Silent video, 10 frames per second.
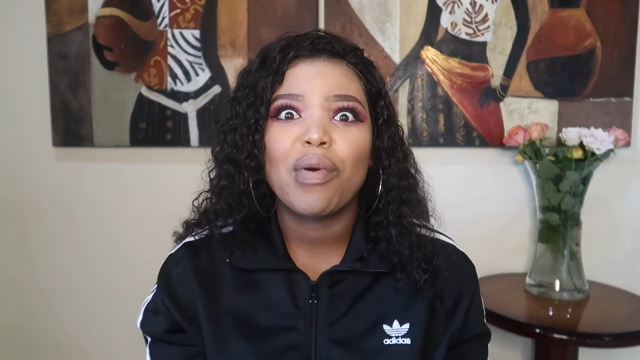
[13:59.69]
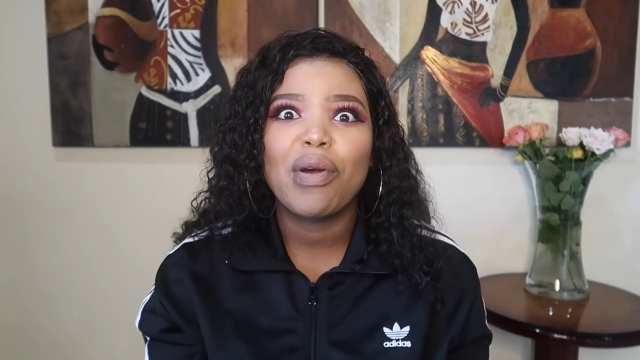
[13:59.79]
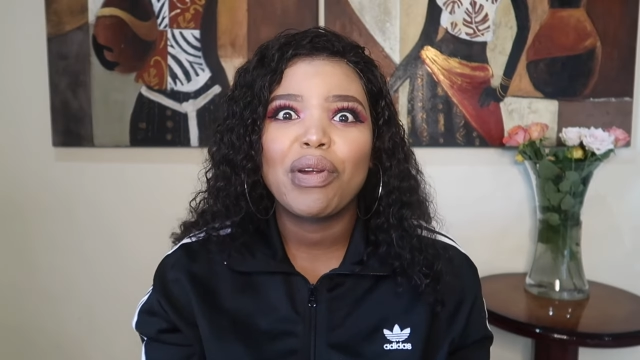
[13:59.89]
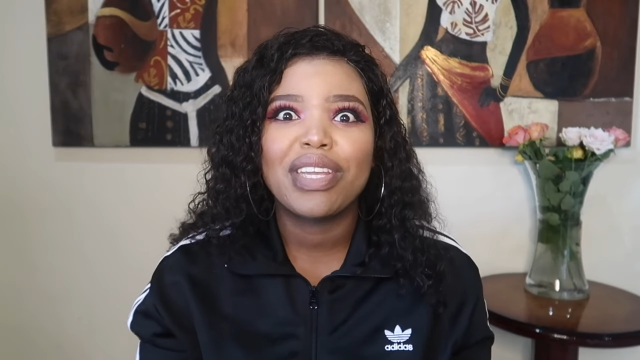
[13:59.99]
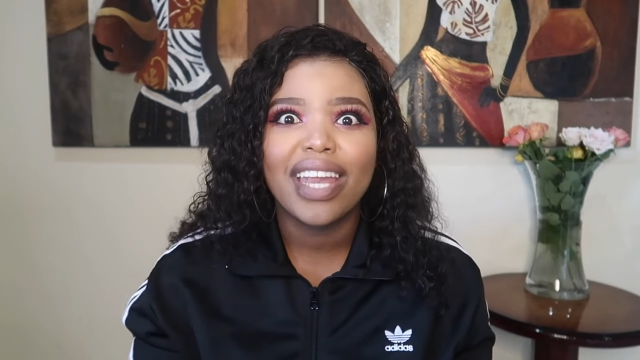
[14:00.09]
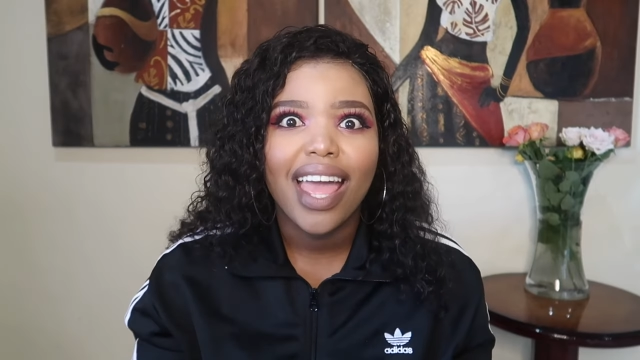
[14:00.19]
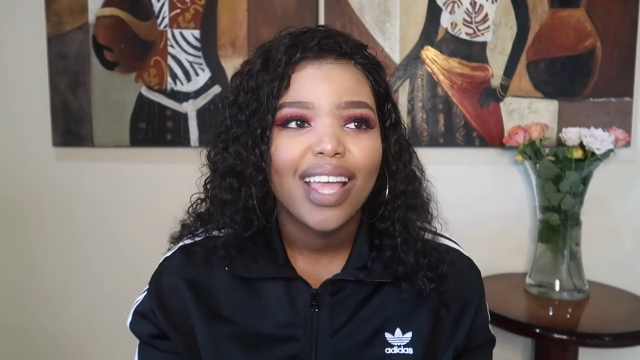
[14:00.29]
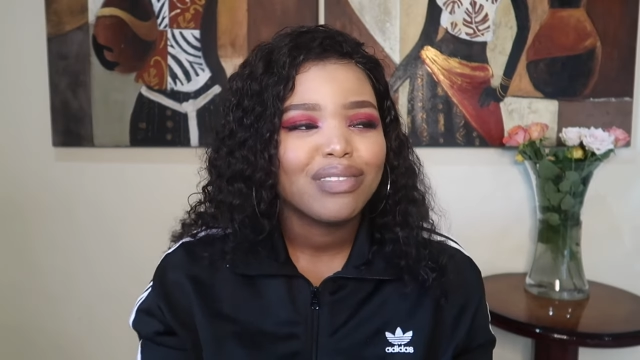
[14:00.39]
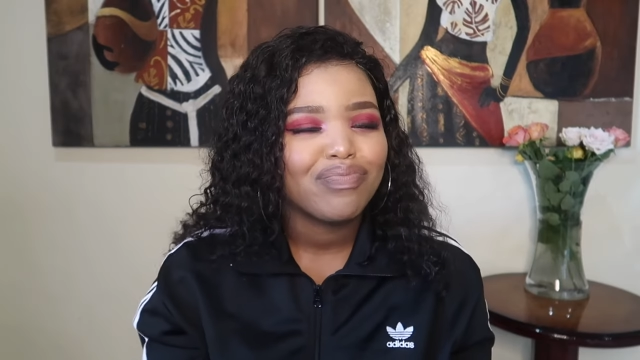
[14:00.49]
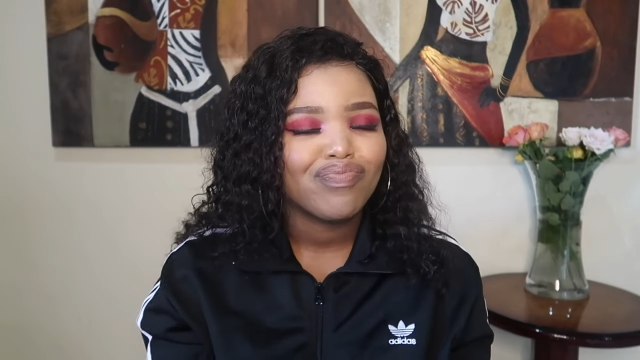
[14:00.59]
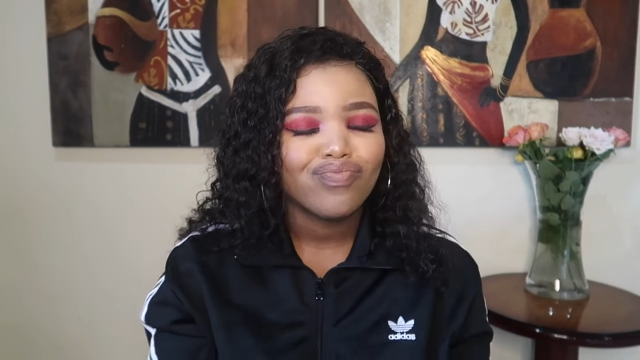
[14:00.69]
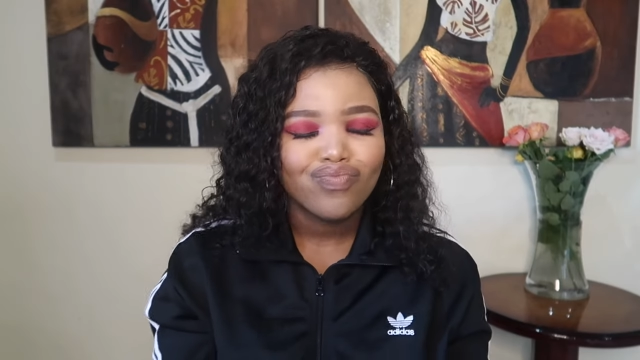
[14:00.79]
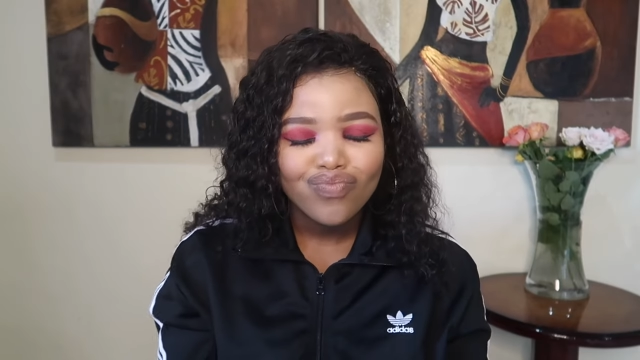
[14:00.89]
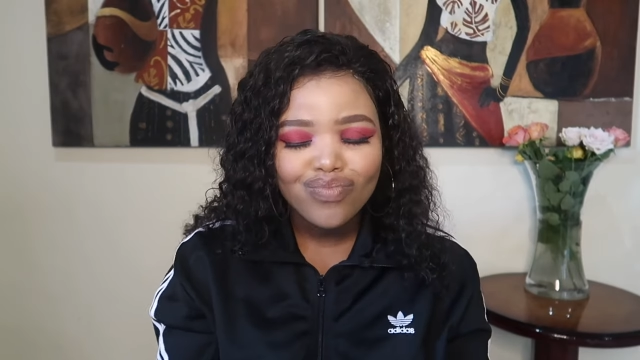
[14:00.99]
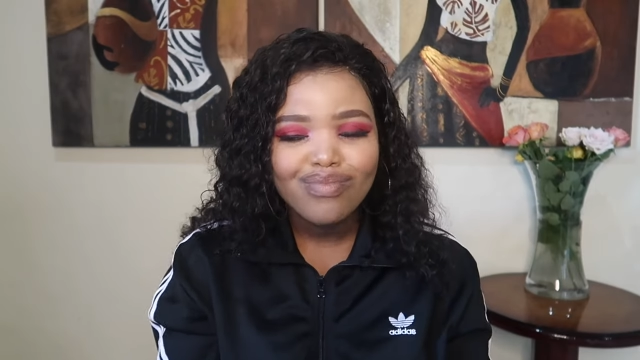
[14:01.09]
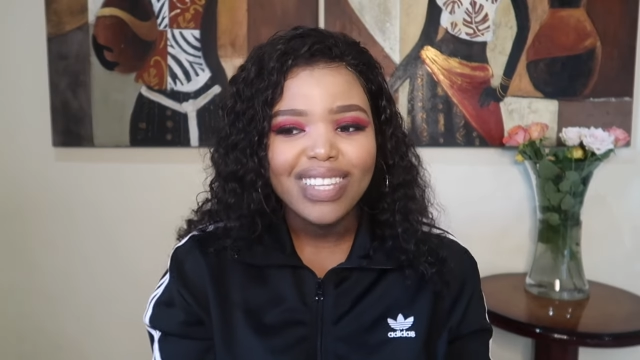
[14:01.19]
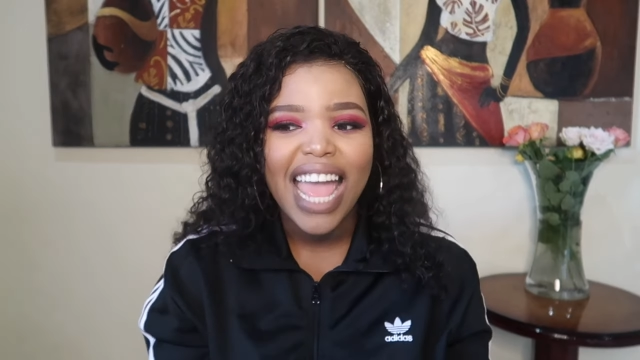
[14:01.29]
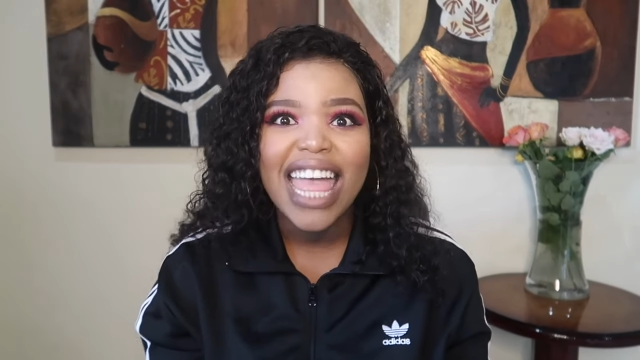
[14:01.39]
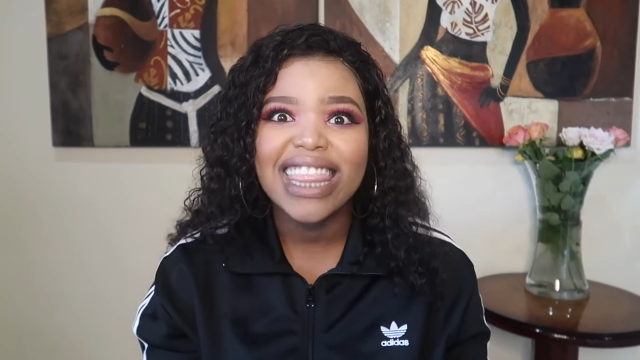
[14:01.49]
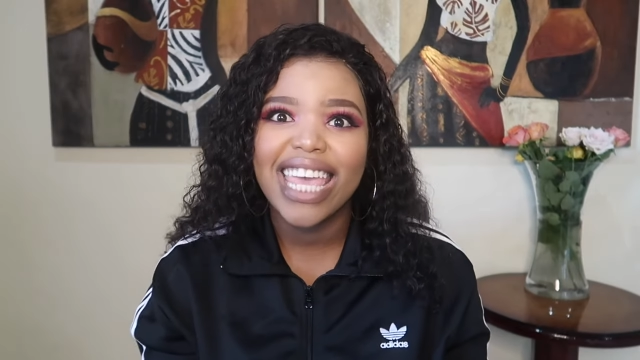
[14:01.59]
word.
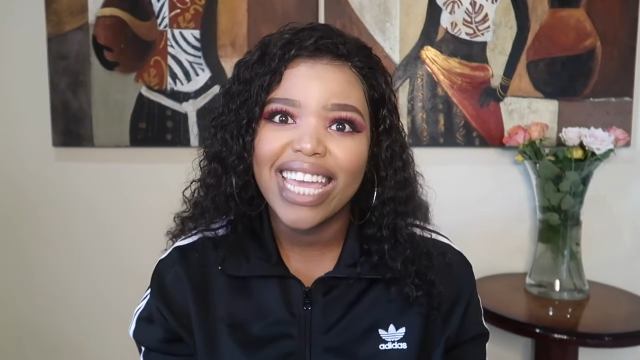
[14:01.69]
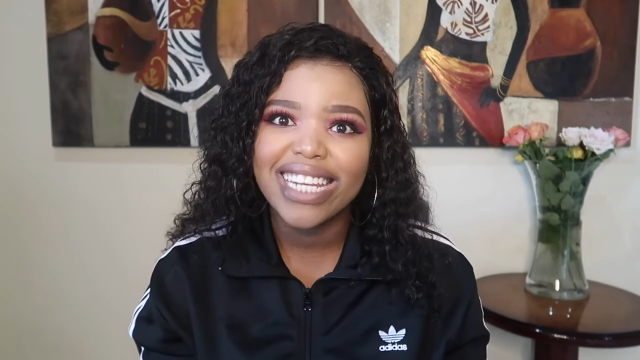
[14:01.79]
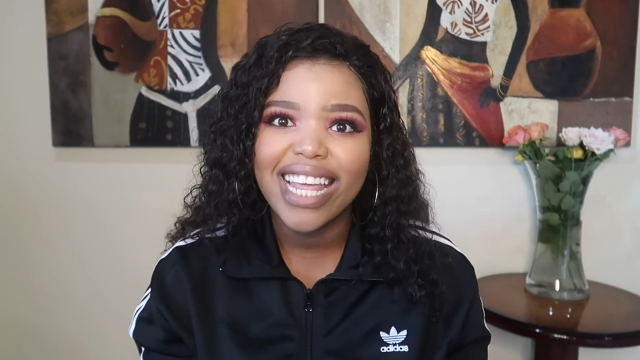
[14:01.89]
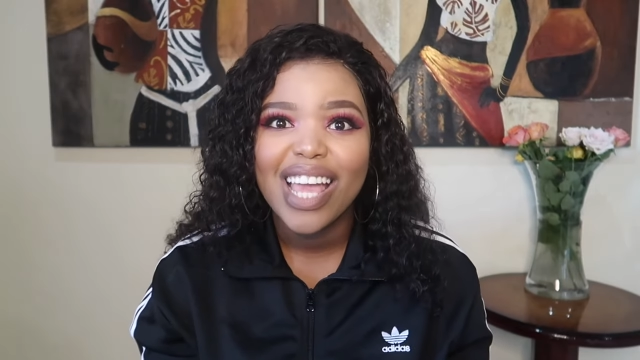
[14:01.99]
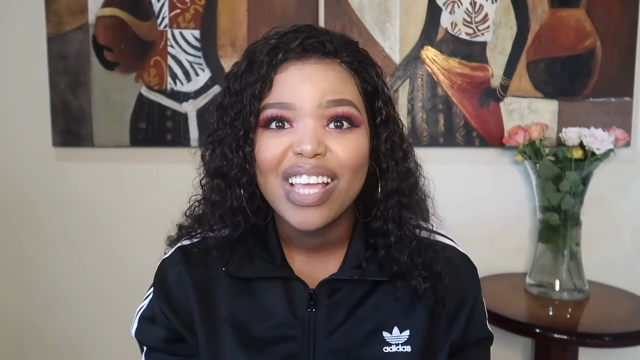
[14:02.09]
And then,